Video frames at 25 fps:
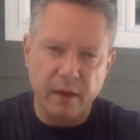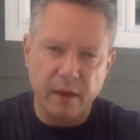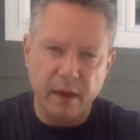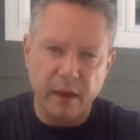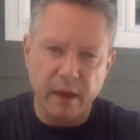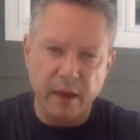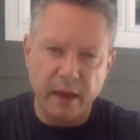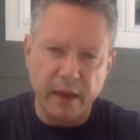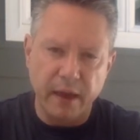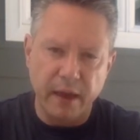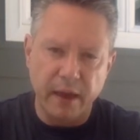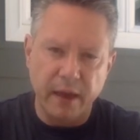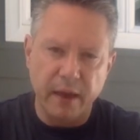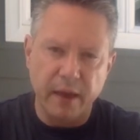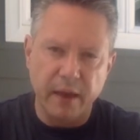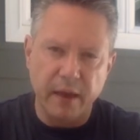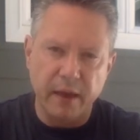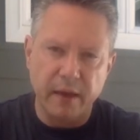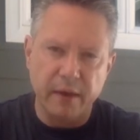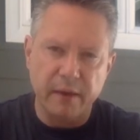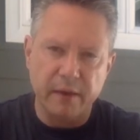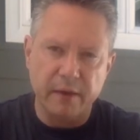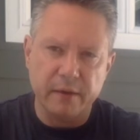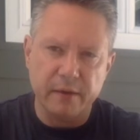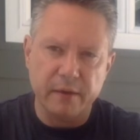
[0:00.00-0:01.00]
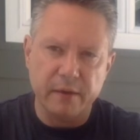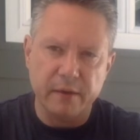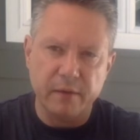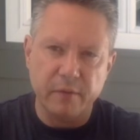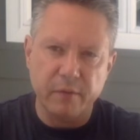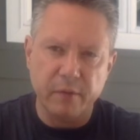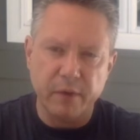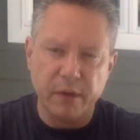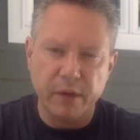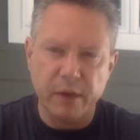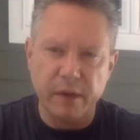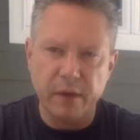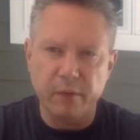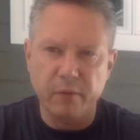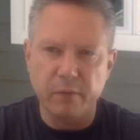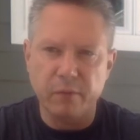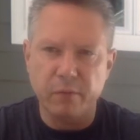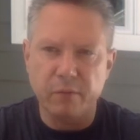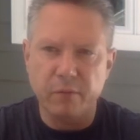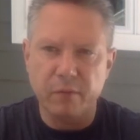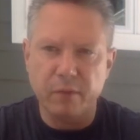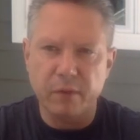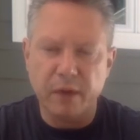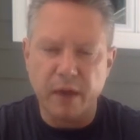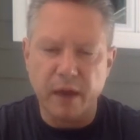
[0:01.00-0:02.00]
and we
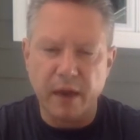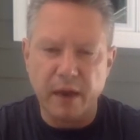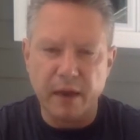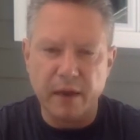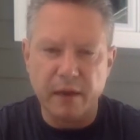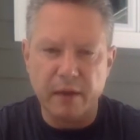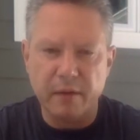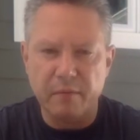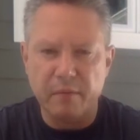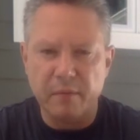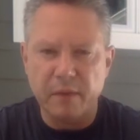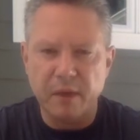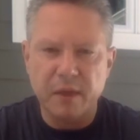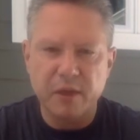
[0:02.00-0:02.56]
kind of